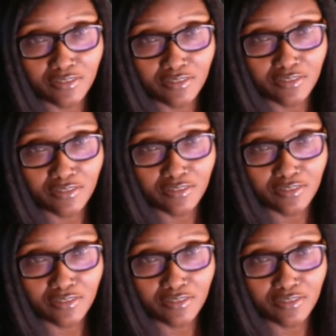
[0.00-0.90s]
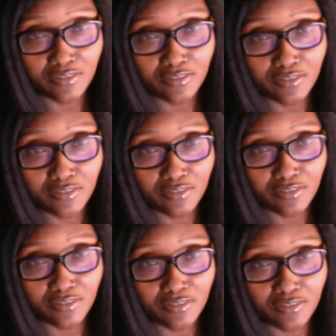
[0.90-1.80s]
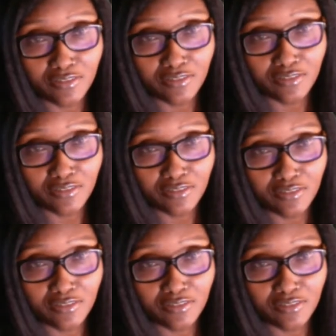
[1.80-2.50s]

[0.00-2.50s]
think he done delete and blocked me,